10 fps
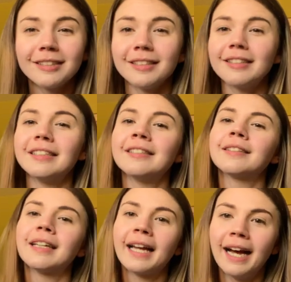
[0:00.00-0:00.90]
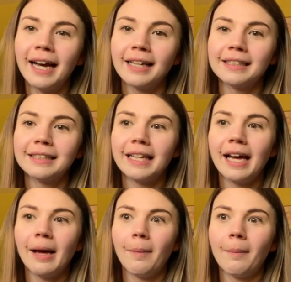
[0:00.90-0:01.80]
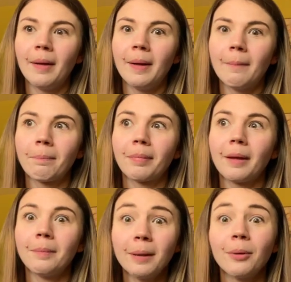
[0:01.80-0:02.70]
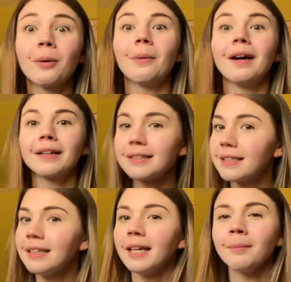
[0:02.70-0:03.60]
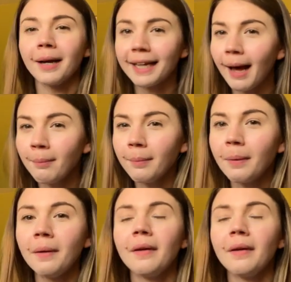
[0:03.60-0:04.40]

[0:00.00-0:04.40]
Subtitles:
assistants and I had people that worked in my camp.